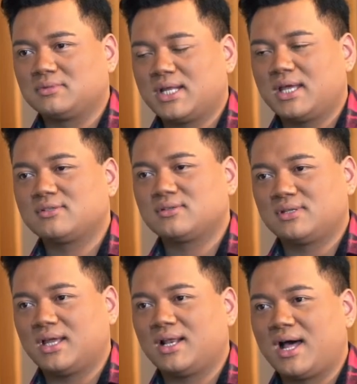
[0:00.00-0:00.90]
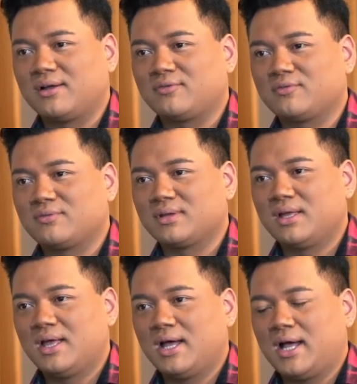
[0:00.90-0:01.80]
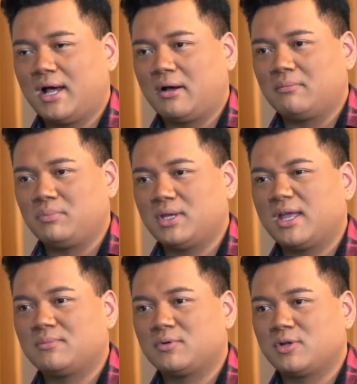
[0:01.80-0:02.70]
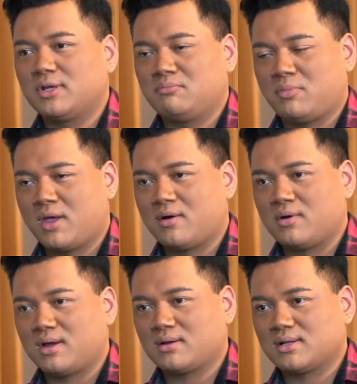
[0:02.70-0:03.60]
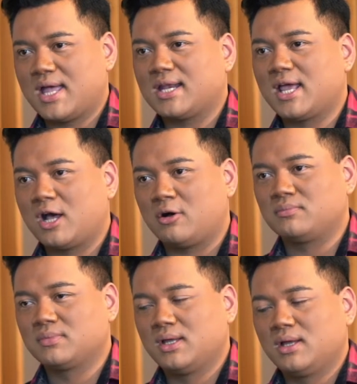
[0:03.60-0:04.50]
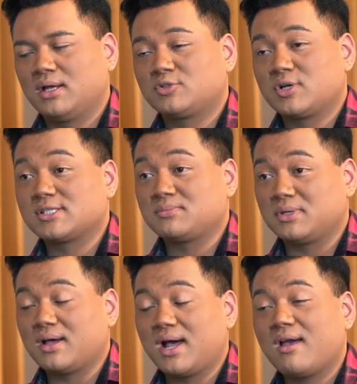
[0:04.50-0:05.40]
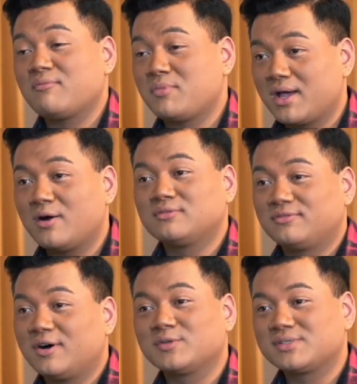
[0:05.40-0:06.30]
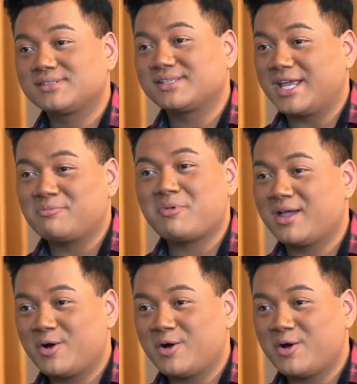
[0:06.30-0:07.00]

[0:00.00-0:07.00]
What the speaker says: day-to-day life, being able to empower and help. Trust me, I have my own faults in my